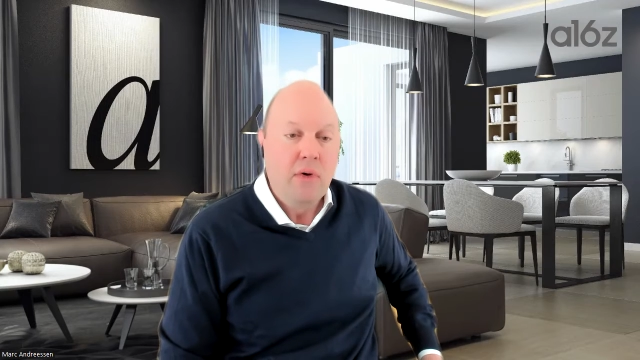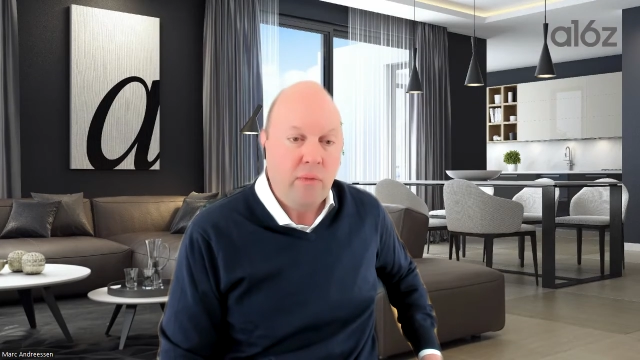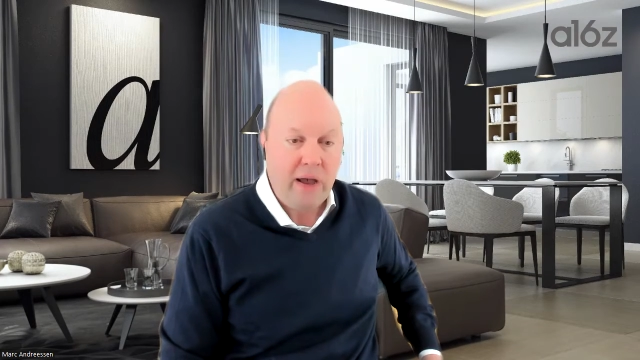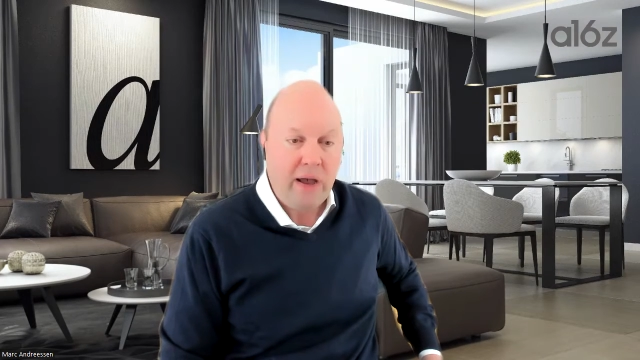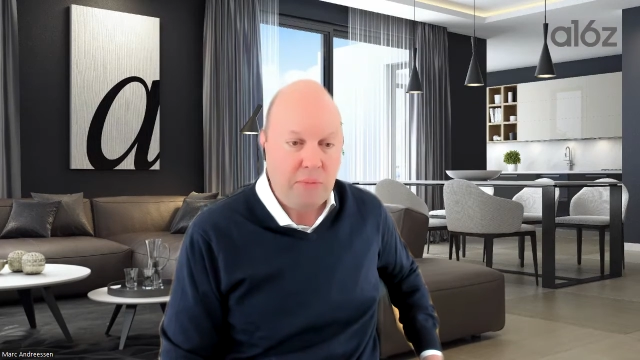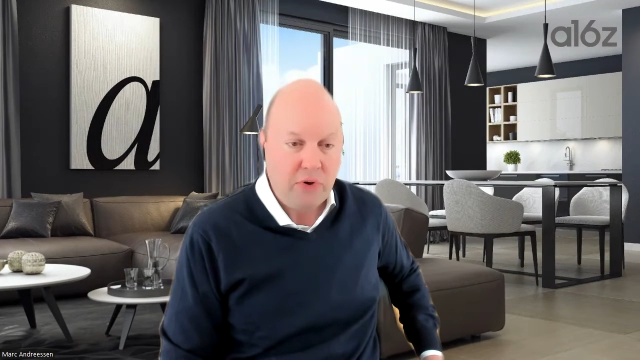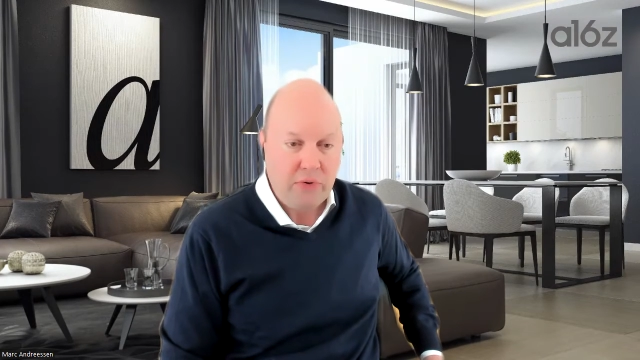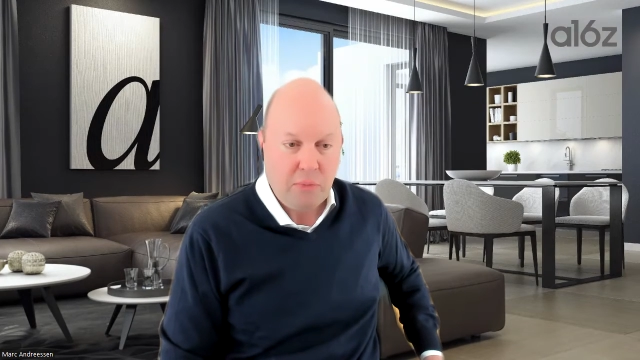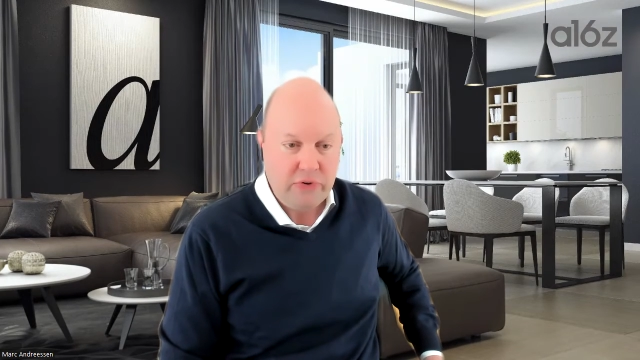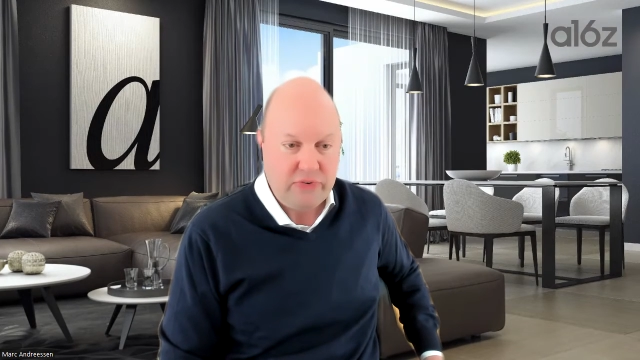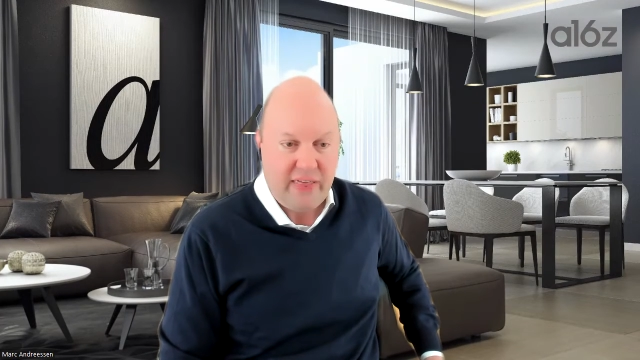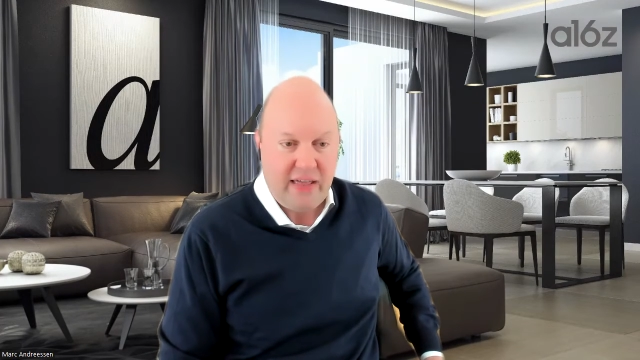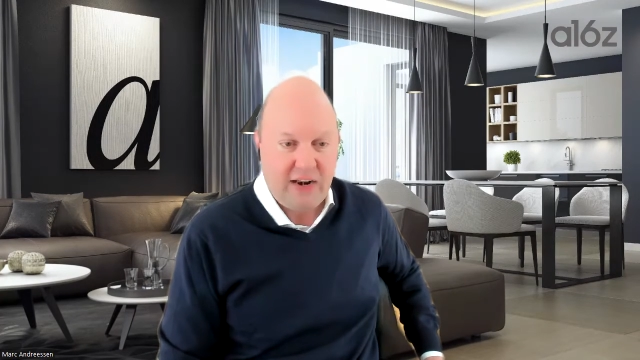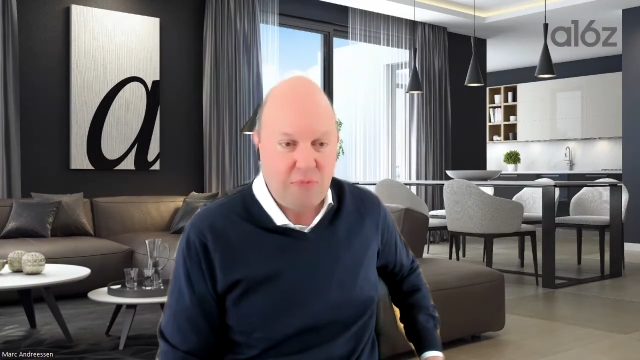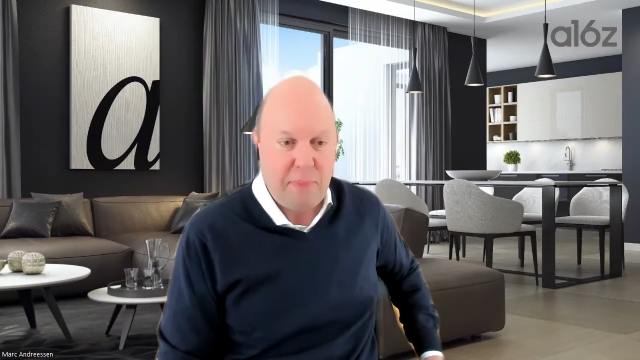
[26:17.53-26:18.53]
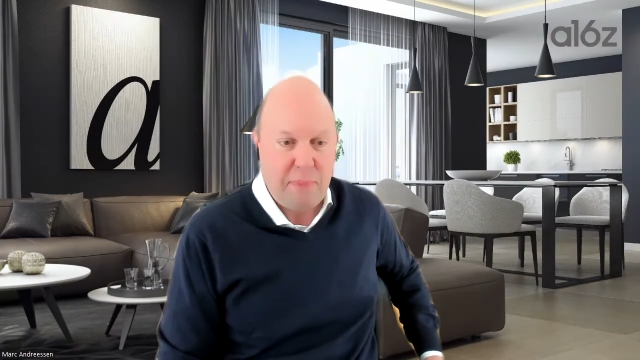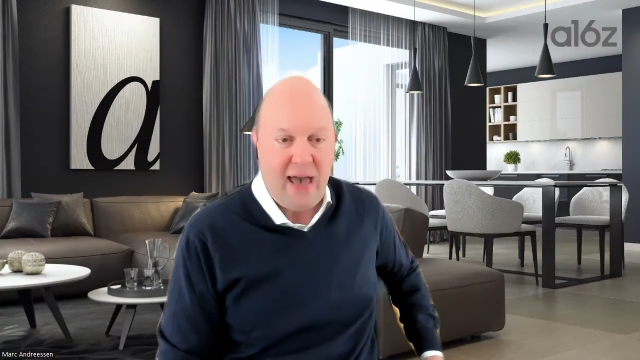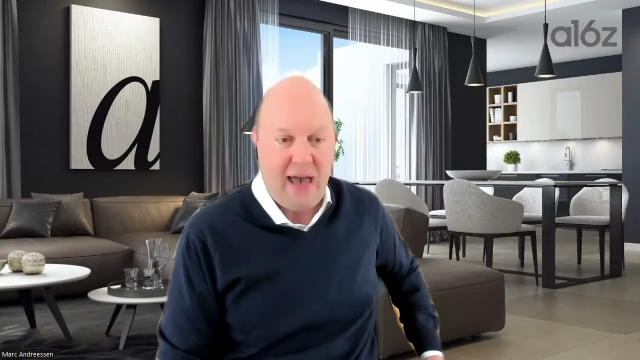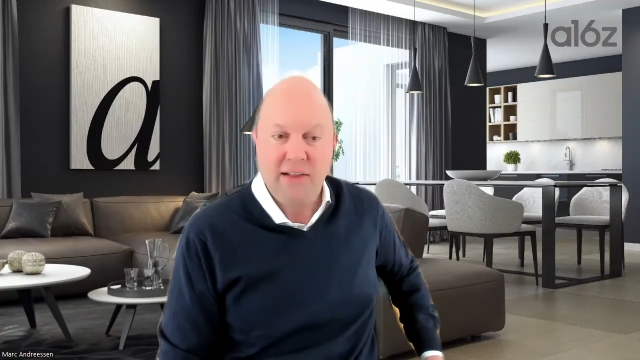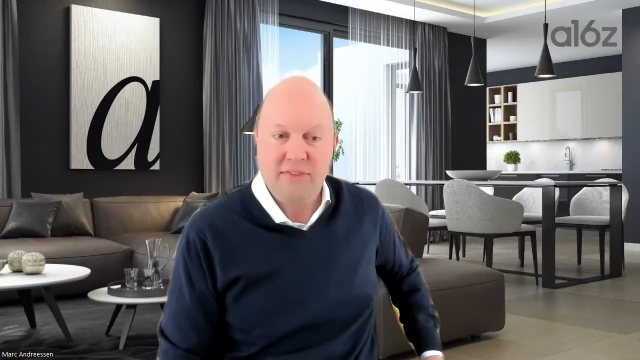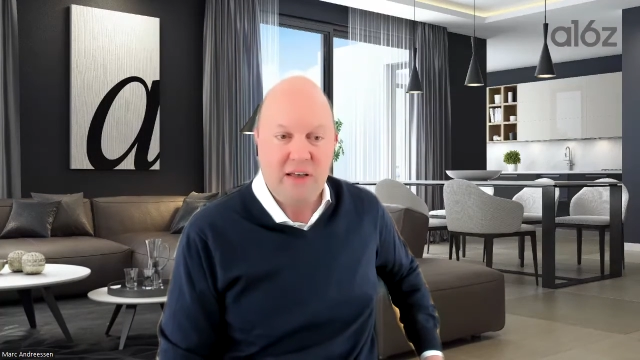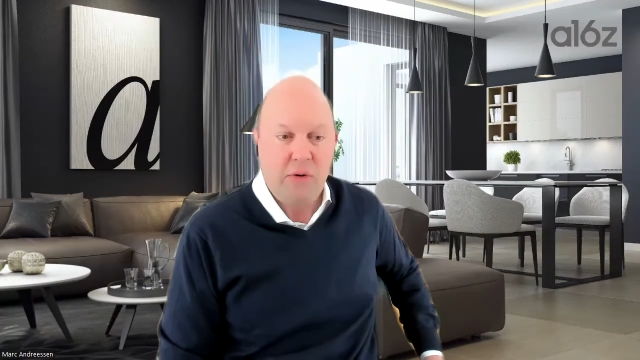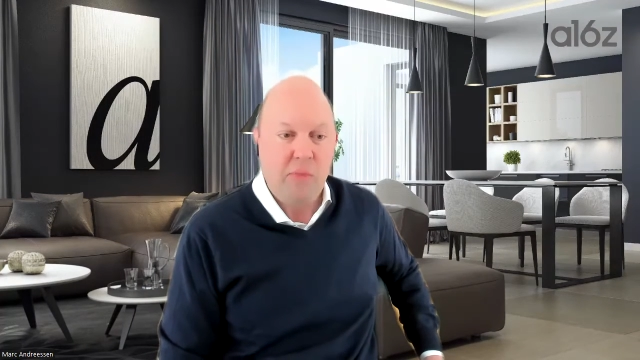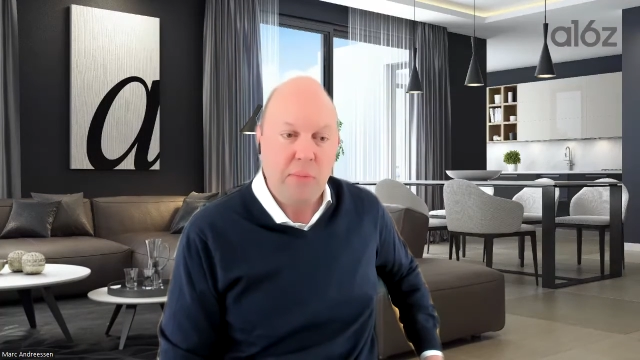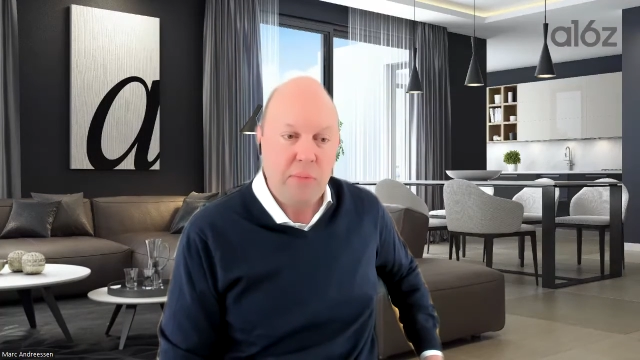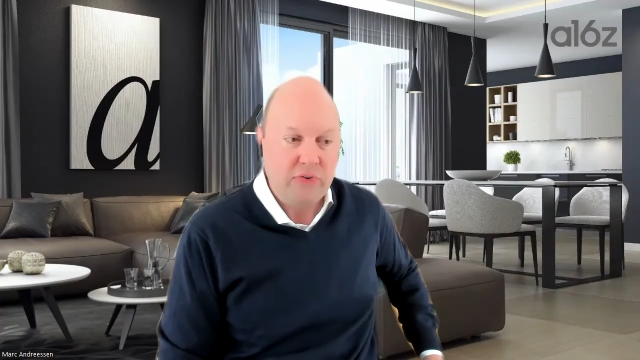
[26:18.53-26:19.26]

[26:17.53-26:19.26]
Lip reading: Right. Most of that is bad in some way.